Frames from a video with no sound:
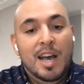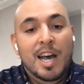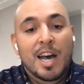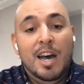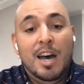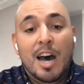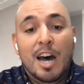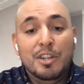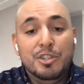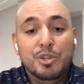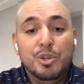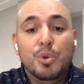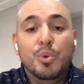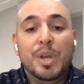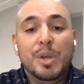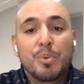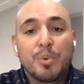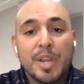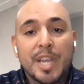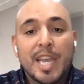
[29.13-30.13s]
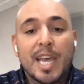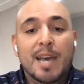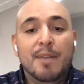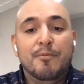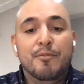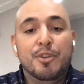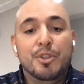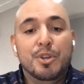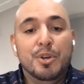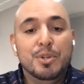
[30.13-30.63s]
I'll do a quick
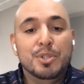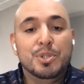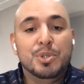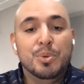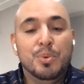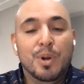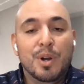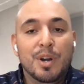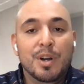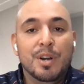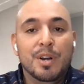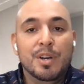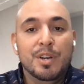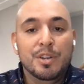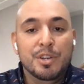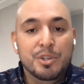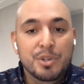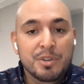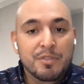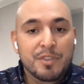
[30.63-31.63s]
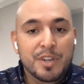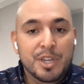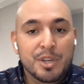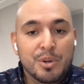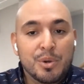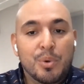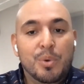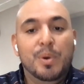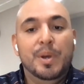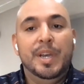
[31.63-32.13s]
recap for those who are new to
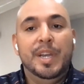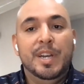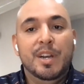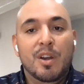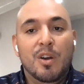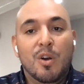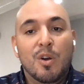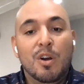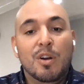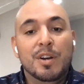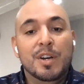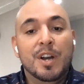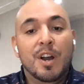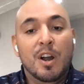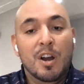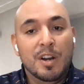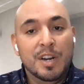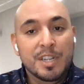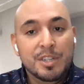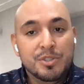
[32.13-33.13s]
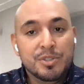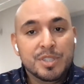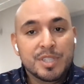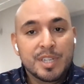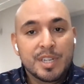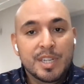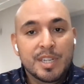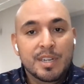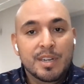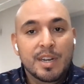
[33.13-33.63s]
VideoCoin or are
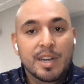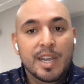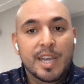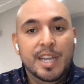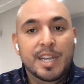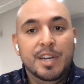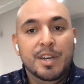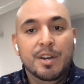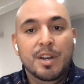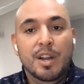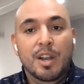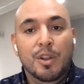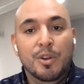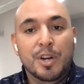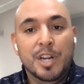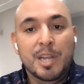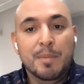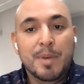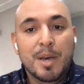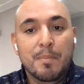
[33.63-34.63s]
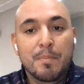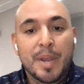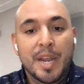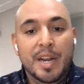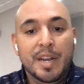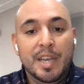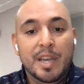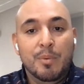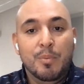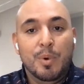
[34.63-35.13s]
interested in learning about
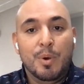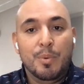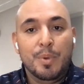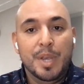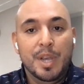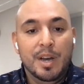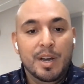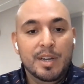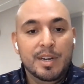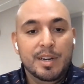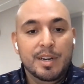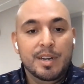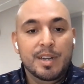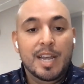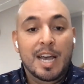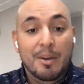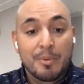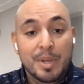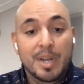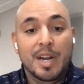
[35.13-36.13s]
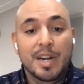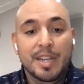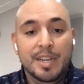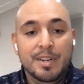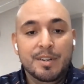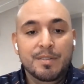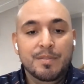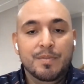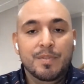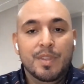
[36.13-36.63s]
beta and how we got
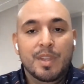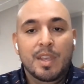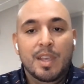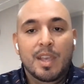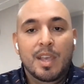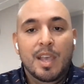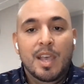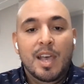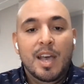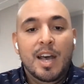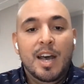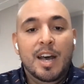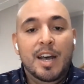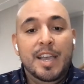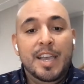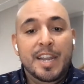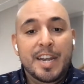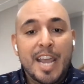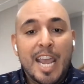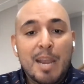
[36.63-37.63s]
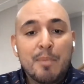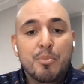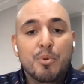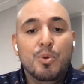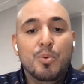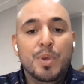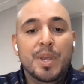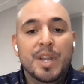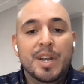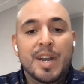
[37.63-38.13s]
here. In
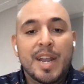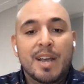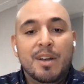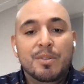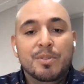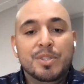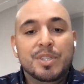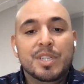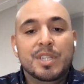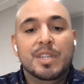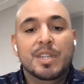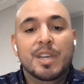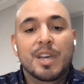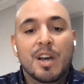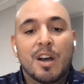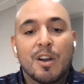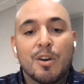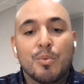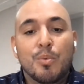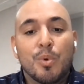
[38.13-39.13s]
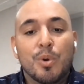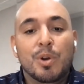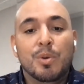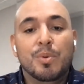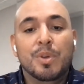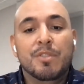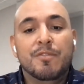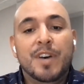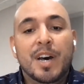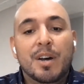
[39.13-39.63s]
April, we announced our work
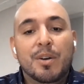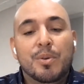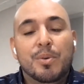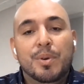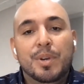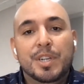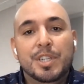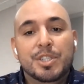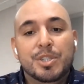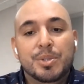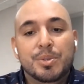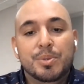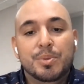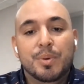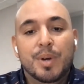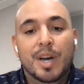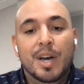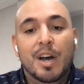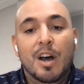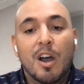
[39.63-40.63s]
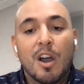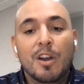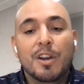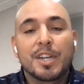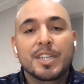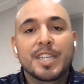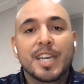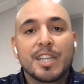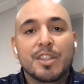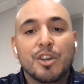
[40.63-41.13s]
with Filecoin to
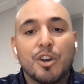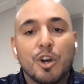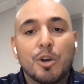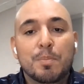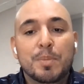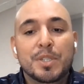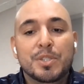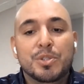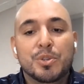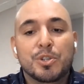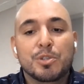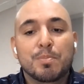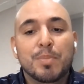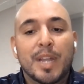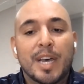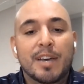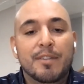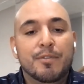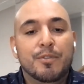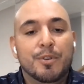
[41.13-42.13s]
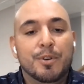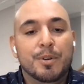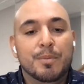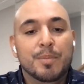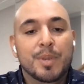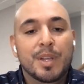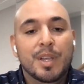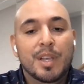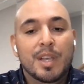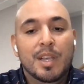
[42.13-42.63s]
architect the open source
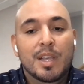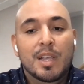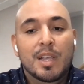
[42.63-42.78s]
platform,